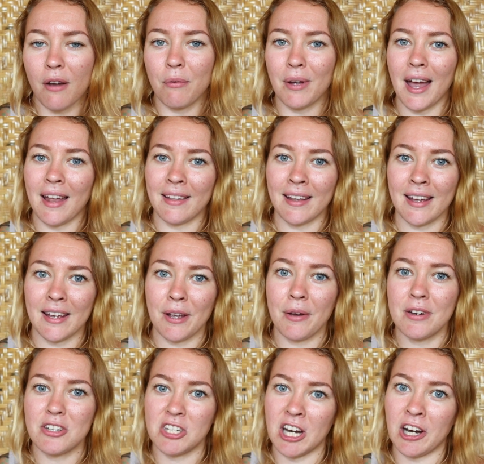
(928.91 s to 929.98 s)
We had like
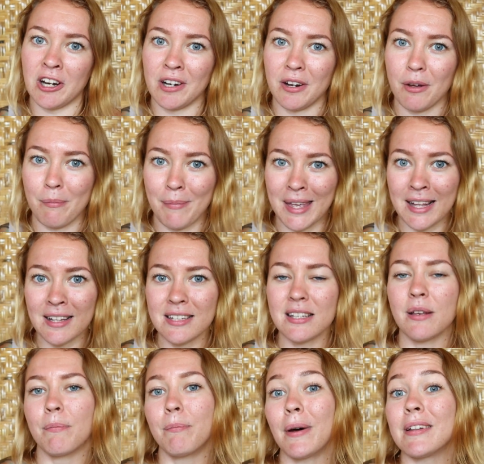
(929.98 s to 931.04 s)
shared
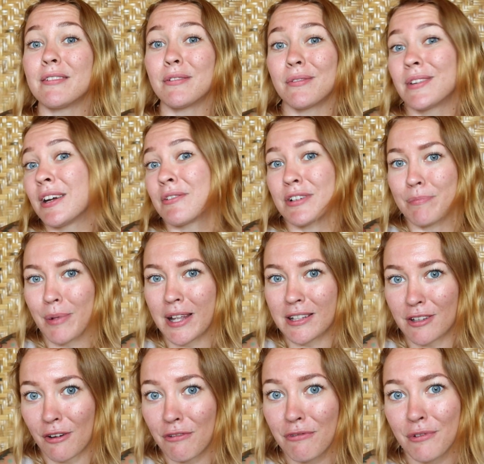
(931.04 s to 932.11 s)
meals, but there was
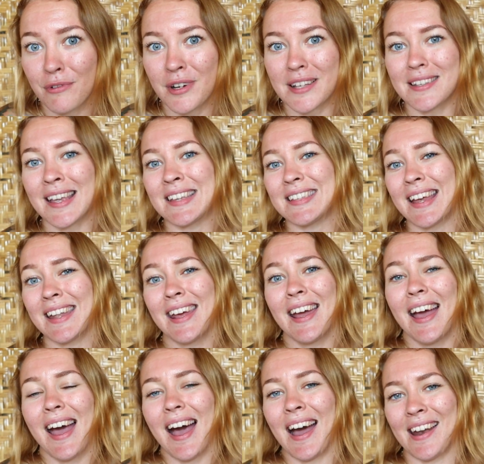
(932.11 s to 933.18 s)
plenty of food, as I said,
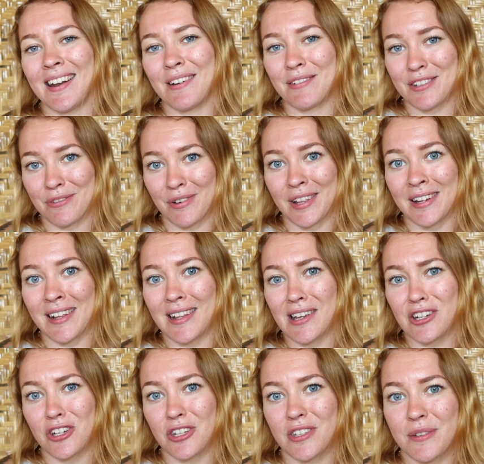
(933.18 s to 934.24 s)
and it was really
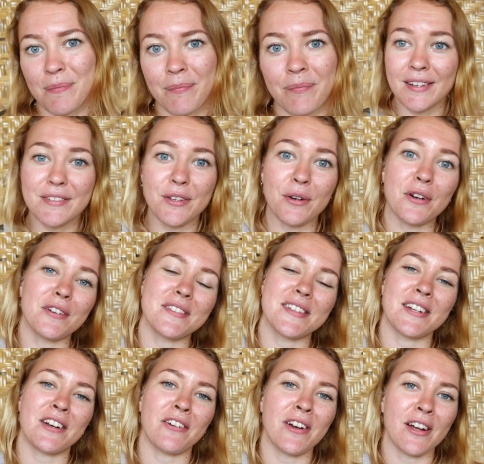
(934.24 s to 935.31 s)
delicious. So
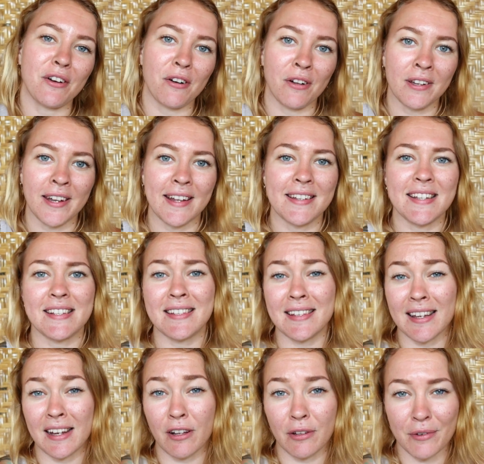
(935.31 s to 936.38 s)
considering all that is
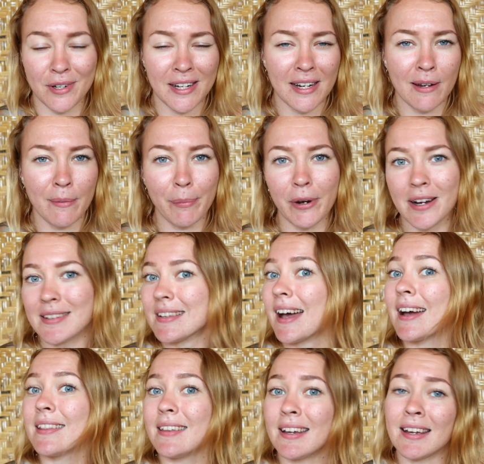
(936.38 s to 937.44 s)
included in the price,
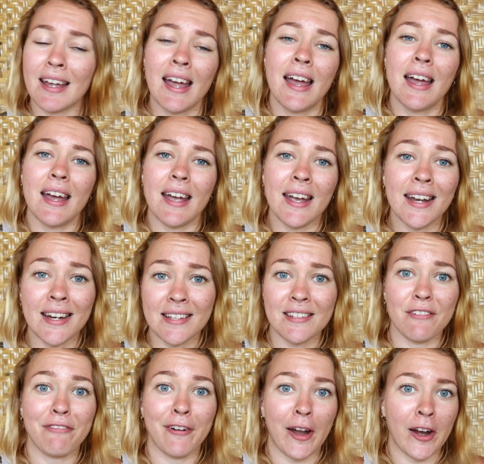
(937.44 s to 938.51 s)
I think it is
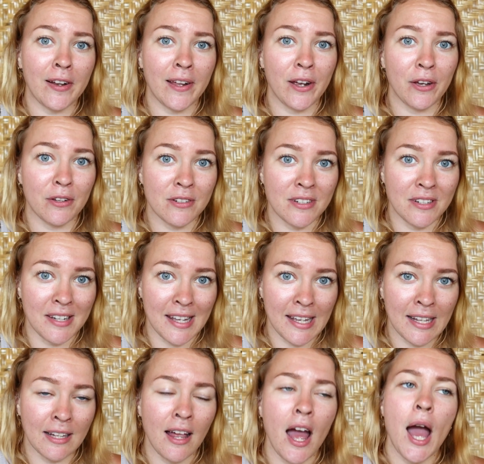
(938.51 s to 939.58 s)
a fairly good
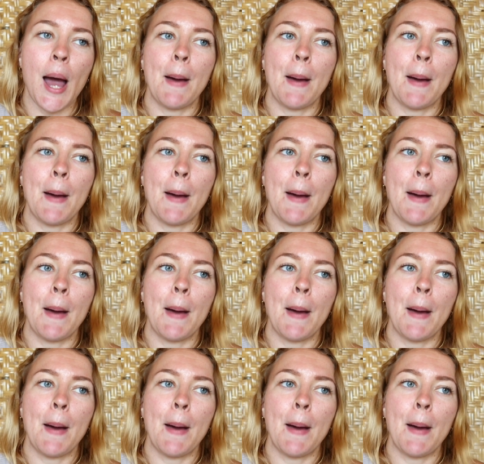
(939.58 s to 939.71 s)
deal.